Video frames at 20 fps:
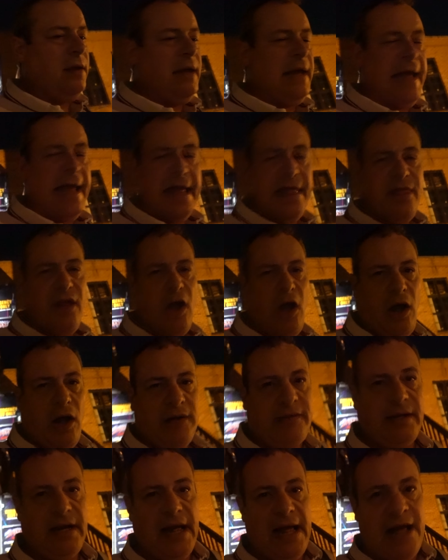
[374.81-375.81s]
in the
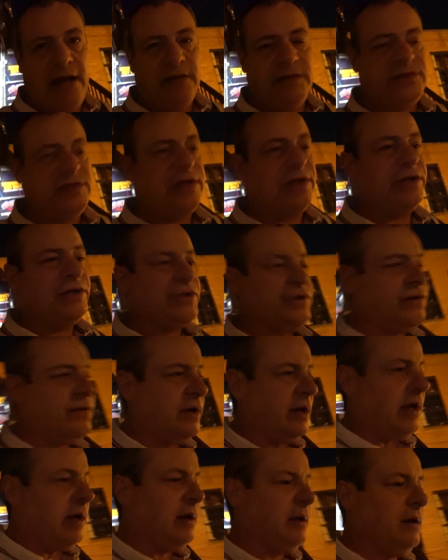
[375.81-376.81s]
haunted house
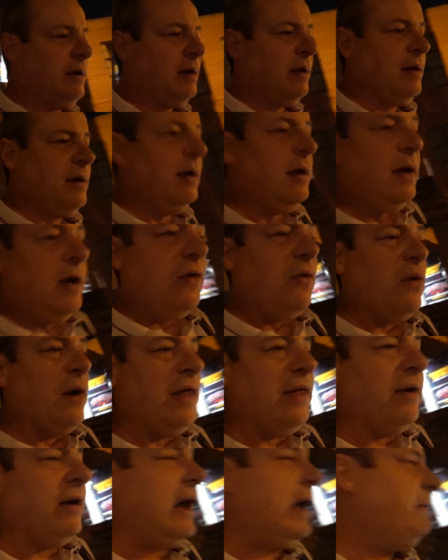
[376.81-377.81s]
industry,
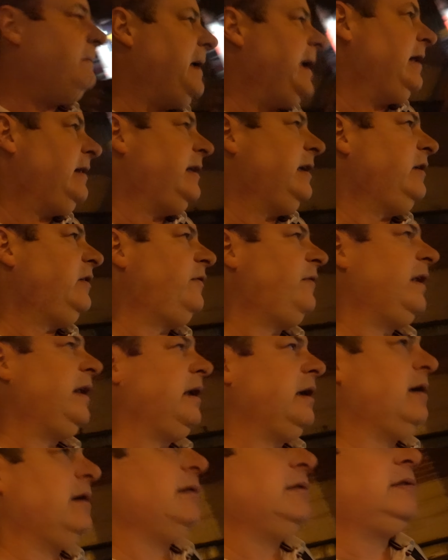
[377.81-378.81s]
whether I make these
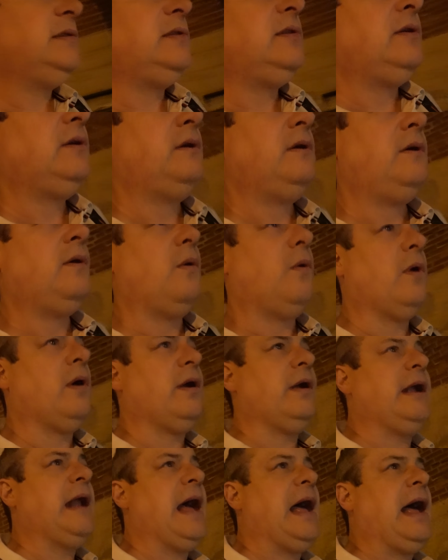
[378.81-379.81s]
videos or
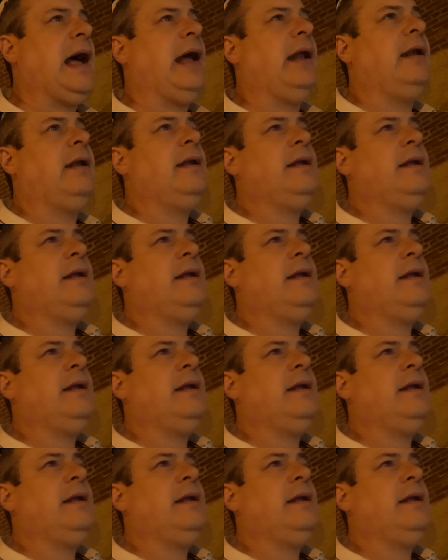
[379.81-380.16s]
not,